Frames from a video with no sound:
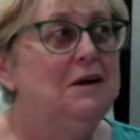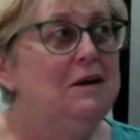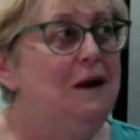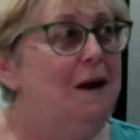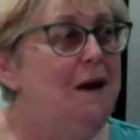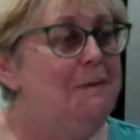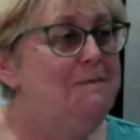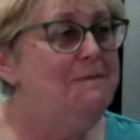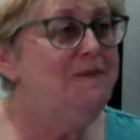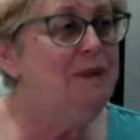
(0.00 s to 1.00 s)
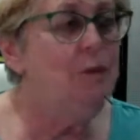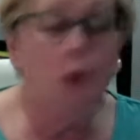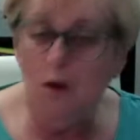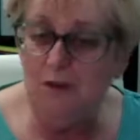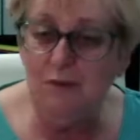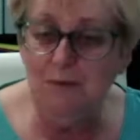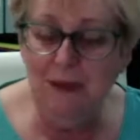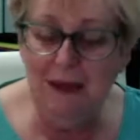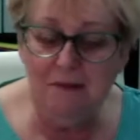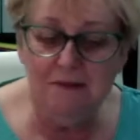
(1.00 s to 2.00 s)
the walls we've
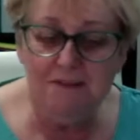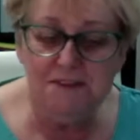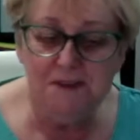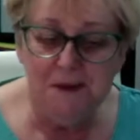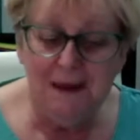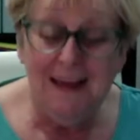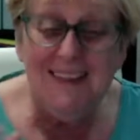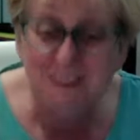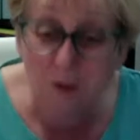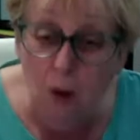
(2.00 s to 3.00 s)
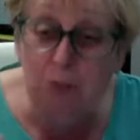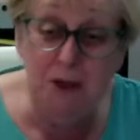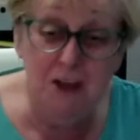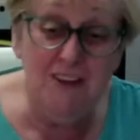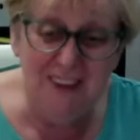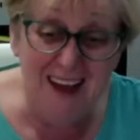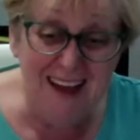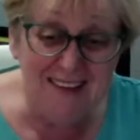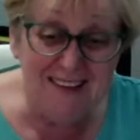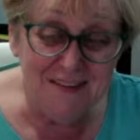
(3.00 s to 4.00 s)
built. It's not
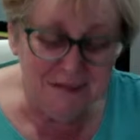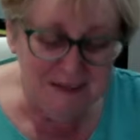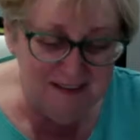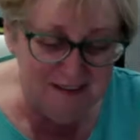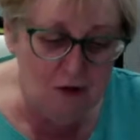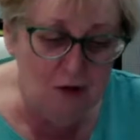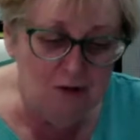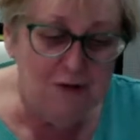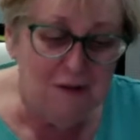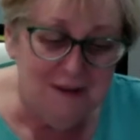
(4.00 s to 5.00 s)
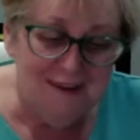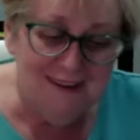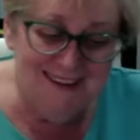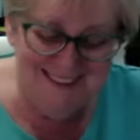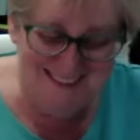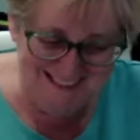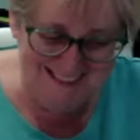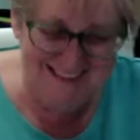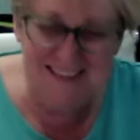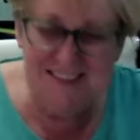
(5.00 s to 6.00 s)
perfect. It's not
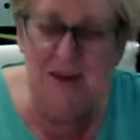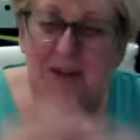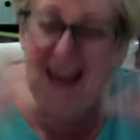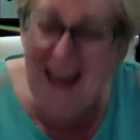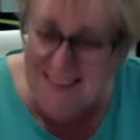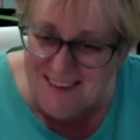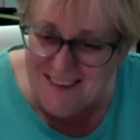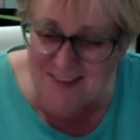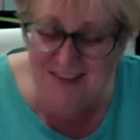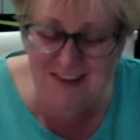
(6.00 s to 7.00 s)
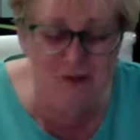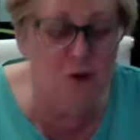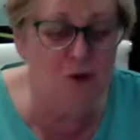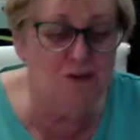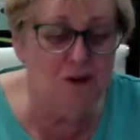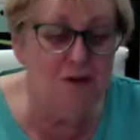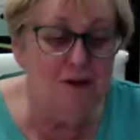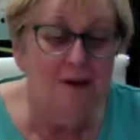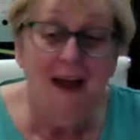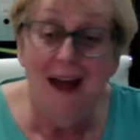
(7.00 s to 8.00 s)
it's not the answer in total,
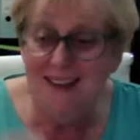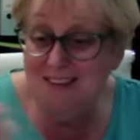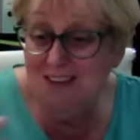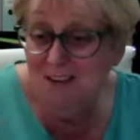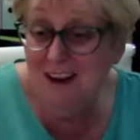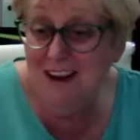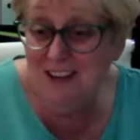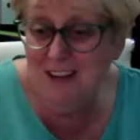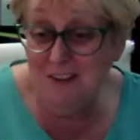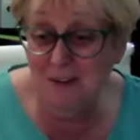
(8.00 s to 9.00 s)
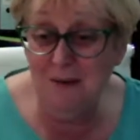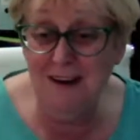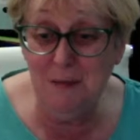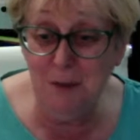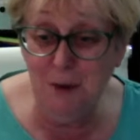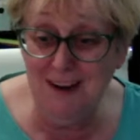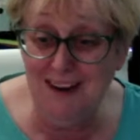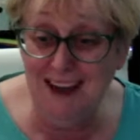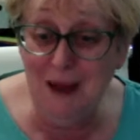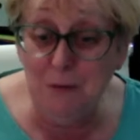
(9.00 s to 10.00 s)
as Duracell's already pointed
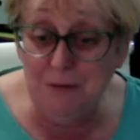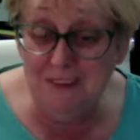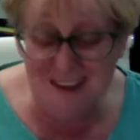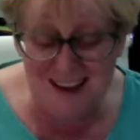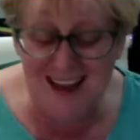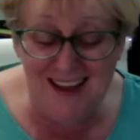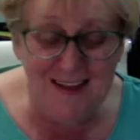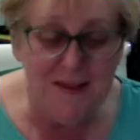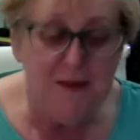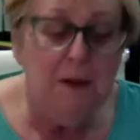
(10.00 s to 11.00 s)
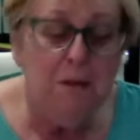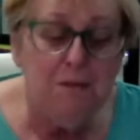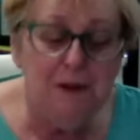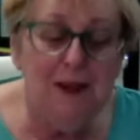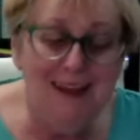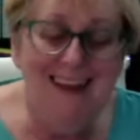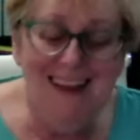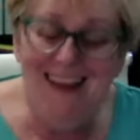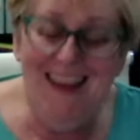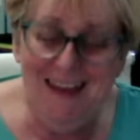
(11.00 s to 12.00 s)
out tonight, but it
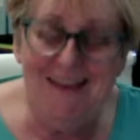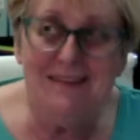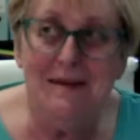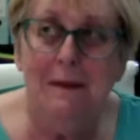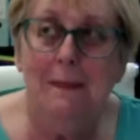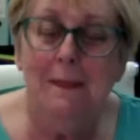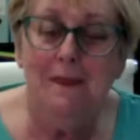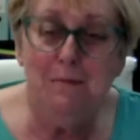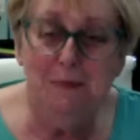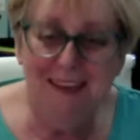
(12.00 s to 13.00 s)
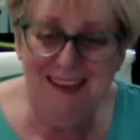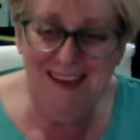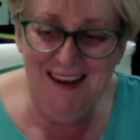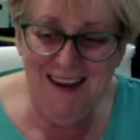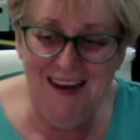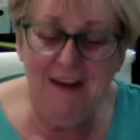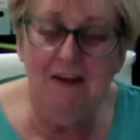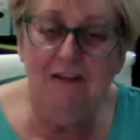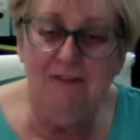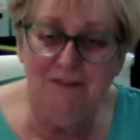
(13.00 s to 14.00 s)
is the beginning
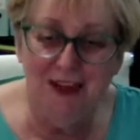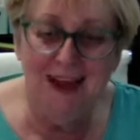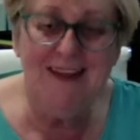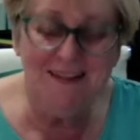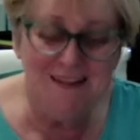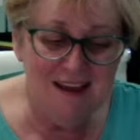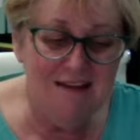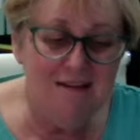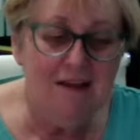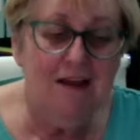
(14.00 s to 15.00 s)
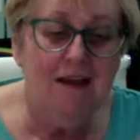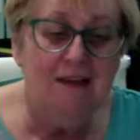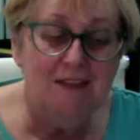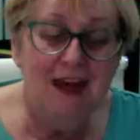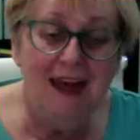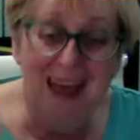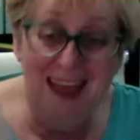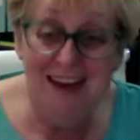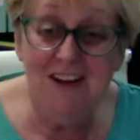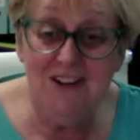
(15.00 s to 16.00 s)
of finding that
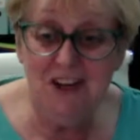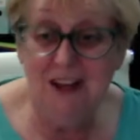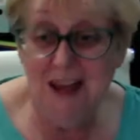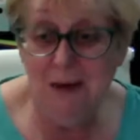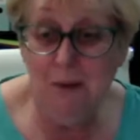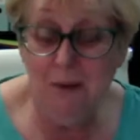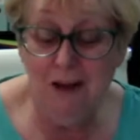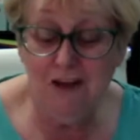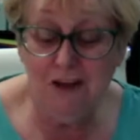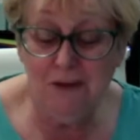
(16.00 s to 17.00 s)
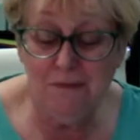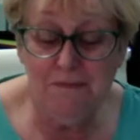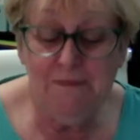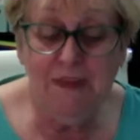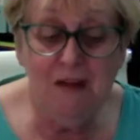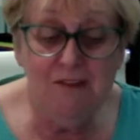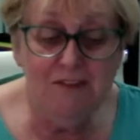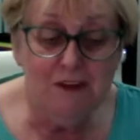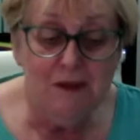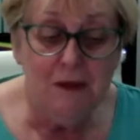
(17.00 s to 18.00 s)
energy language, of
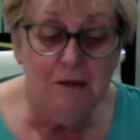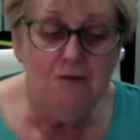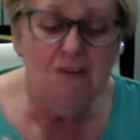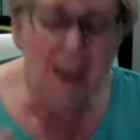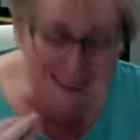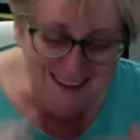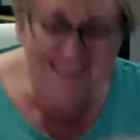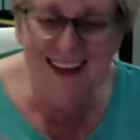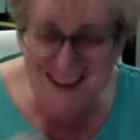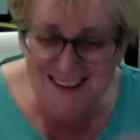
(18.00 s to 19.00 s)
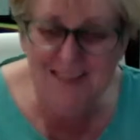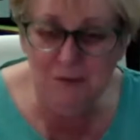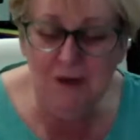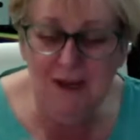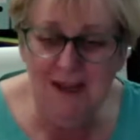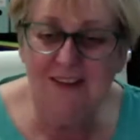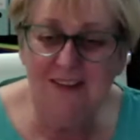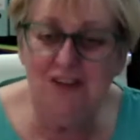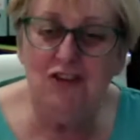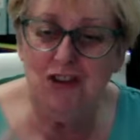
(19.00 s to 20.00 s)
recognizing we need
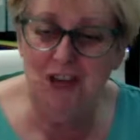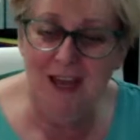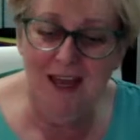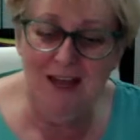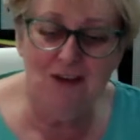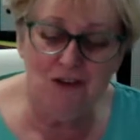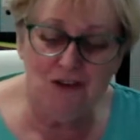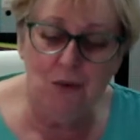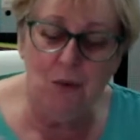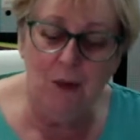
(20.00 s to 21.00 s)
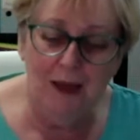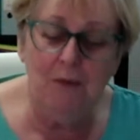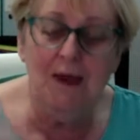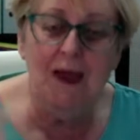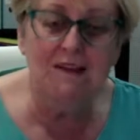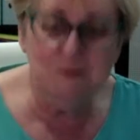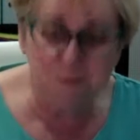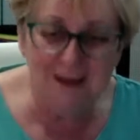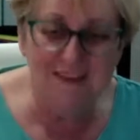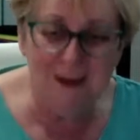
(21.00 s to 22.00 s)
to change the way we
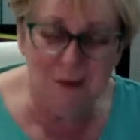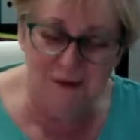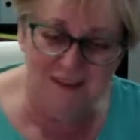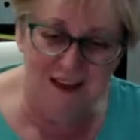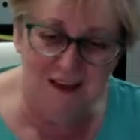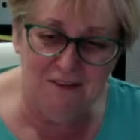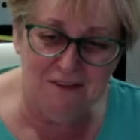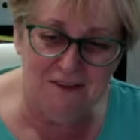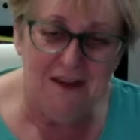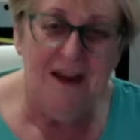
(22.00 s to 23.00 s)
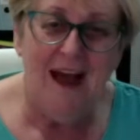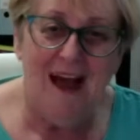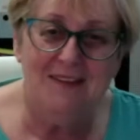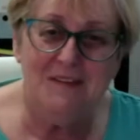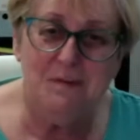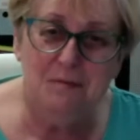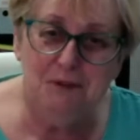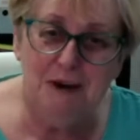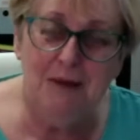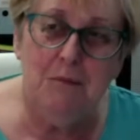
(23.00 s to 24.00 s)
express ourselves and to
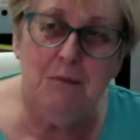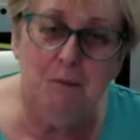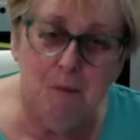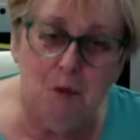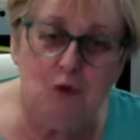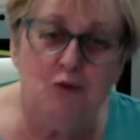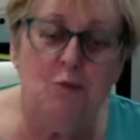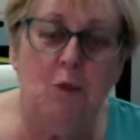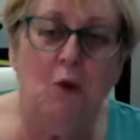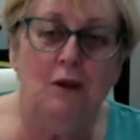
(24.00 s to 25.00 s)
bring much more